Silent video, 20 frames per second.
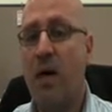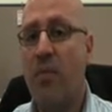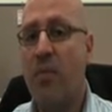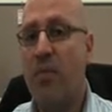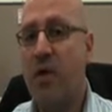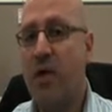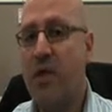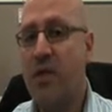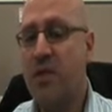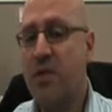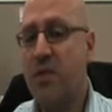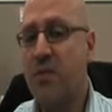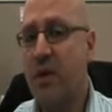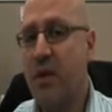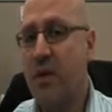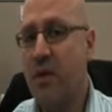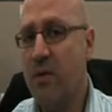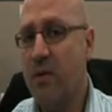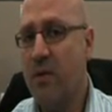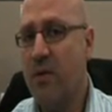Precious
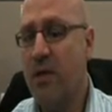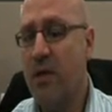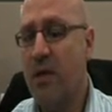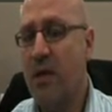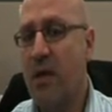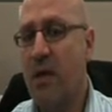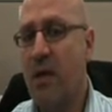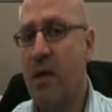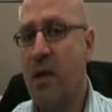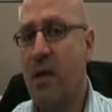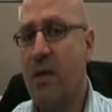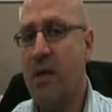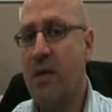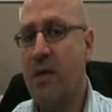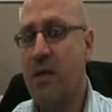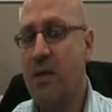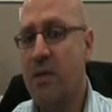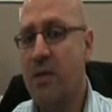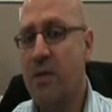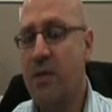metals
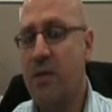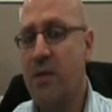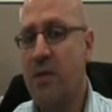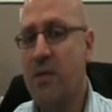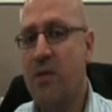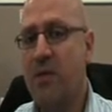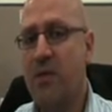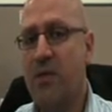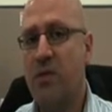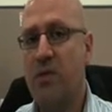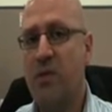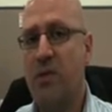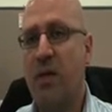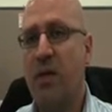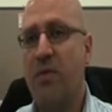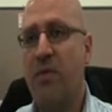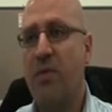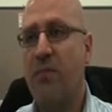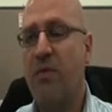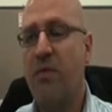continue
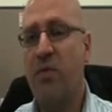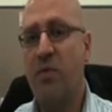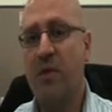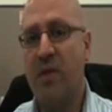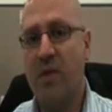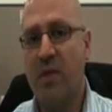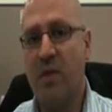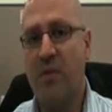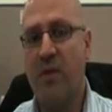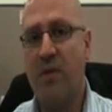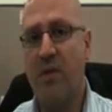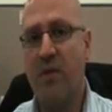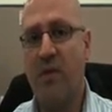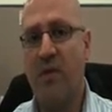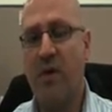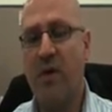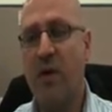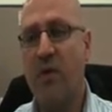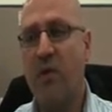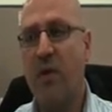to be built within the
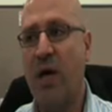portfolio.